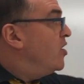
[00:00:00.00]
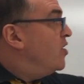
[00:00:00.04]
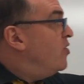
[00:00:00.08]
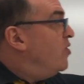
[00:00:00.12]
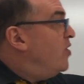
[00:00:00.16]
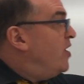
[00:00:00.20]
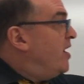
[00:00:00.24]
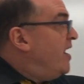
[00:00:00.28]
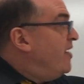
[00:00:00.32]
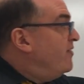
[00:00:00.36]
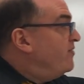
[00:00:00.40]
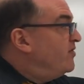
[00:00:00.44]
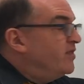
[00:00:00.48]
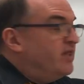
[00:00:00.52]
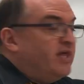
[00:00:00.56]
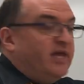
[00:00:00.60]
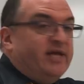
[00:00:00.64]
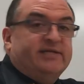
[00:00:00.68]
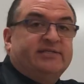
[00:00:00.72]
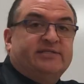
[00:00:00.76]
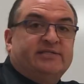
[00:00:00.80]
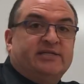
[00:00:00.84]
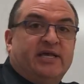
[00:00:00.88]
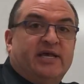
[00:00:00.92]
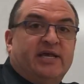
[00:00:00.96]
Whatever
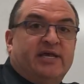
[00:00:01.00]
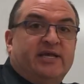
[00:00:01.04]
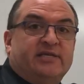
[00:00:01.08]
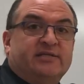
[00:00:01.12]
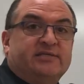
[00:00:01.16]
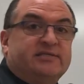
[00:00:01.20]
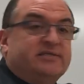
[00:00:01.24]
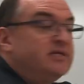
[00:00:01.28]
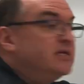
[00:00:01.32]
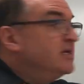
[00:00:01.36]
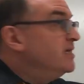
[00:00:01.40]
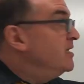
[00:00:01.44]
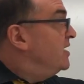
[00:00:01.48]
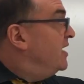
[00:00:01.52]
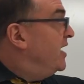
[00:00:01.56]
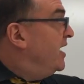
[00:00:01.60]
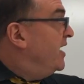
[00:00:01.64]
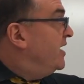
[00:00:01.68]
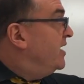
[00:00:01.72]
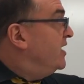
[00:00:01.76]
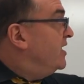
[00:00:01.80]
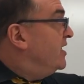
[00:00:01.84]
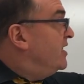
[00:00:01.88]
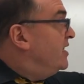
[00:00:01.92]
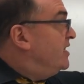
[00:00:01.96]
this is,
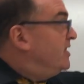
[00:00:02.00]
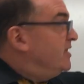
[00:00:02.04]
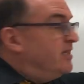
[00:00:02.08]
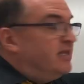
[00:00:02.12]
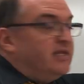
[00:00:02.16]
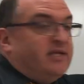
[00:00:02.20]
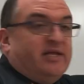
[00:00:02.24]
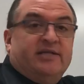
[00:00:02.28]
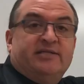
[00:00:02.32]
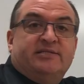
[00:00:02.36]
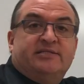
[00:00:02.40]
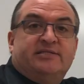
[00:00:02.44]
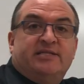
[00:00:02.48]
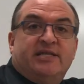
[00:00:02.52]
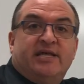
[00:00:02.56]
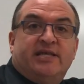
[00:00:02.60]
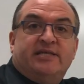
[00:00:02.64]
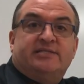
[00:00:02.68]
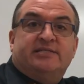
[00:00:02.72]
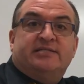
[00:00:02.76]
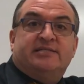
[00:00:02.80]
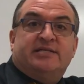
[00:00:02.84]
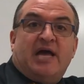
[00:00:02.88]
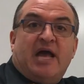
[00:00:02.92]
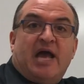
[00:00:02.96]
it's
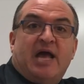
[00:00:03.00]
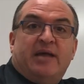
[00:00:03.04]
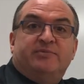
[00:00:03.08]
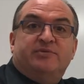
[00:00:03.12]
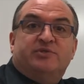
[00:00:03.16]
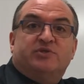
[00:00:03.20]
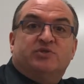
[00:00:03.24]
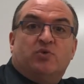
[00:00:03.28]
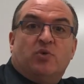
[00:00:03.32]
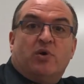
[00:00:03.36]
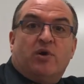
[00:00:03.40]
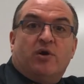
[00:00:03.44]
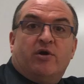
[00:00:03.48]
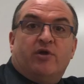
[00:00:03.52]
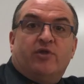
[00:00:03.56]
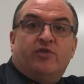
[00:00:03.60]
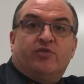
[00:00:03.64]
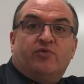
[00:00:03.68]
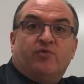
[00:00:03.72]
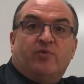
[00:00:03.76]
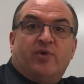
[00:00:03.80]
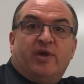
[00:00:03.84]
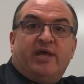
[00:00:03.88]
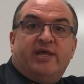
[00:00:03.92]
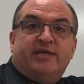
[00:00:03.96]
this times square root of
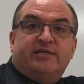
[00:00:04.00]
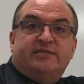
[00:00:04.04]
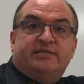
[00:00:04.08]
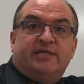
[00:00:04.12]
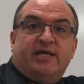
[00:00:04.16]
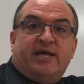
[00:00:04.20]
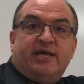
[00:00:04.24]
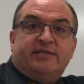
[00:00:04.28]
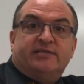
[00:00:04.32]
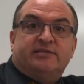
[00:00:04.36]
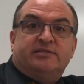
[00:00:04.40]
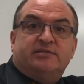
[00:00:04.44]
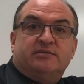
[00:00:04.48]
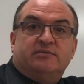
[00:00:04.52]
3 is this.